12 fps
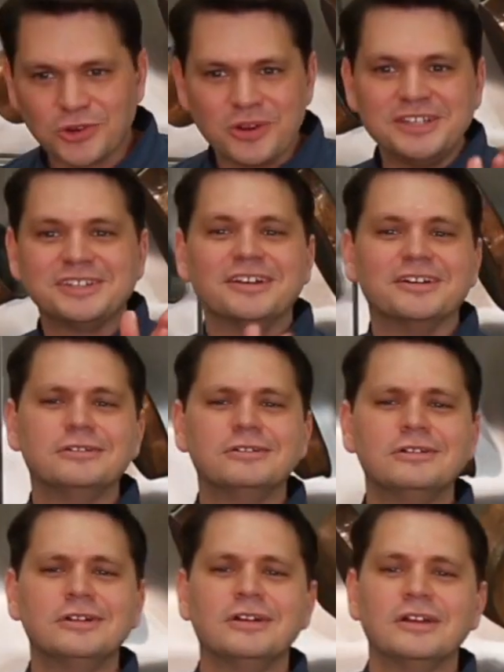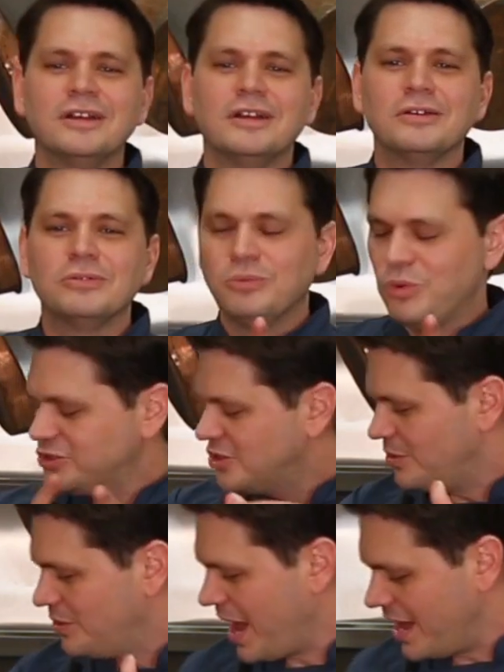Teresa,
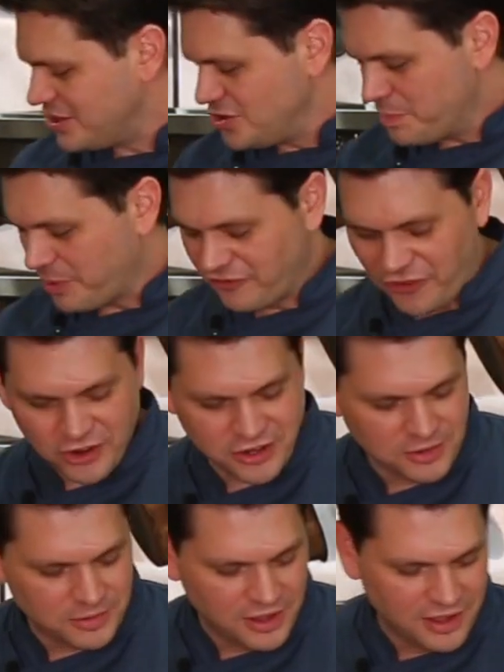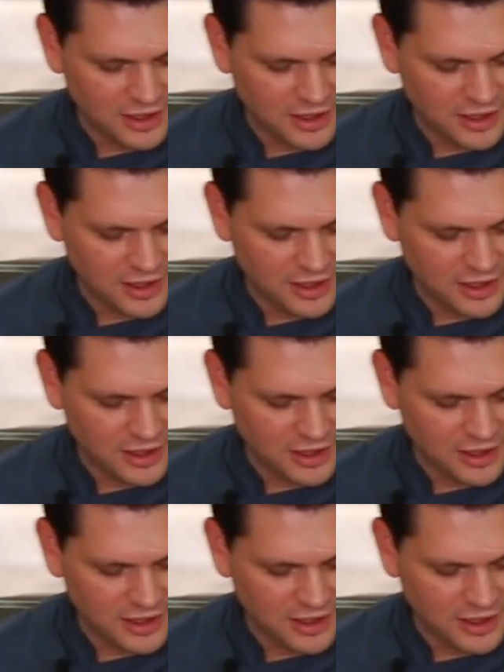how do you prefer your